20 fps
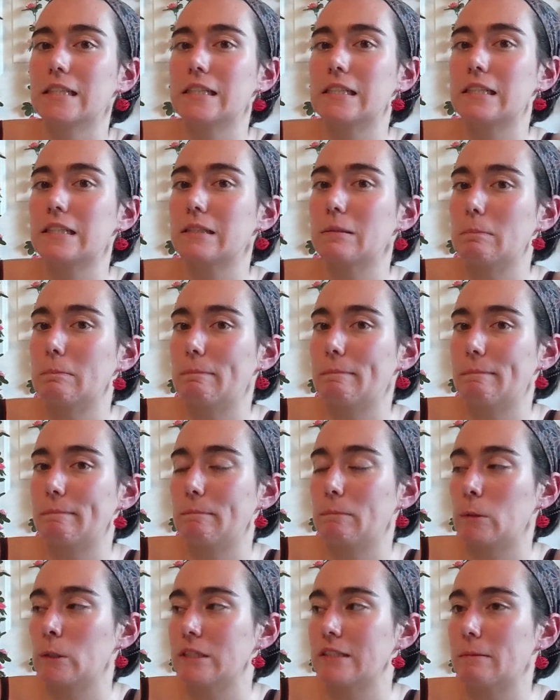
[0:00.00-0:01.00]

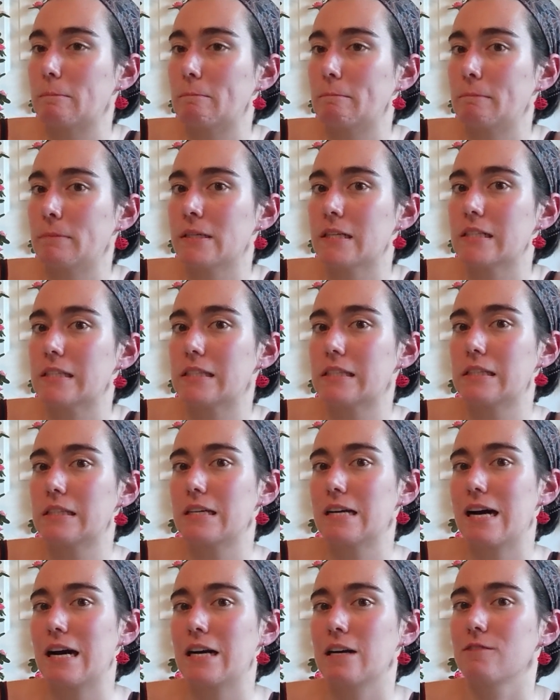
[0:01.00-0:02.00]
was a
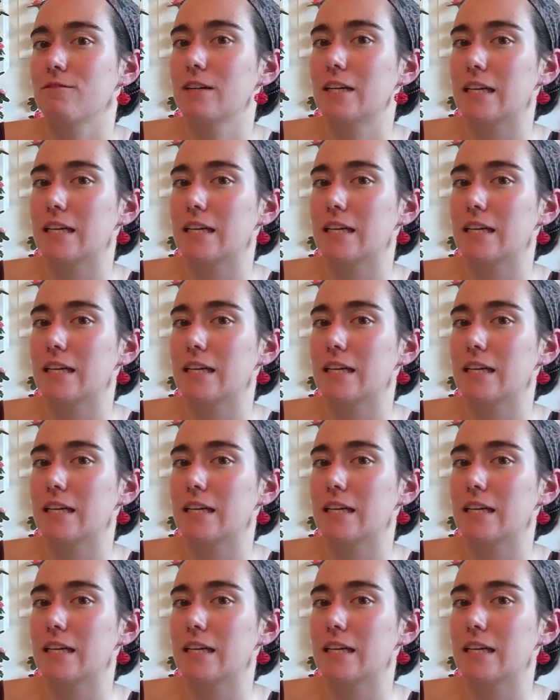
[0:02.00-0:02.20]
bit of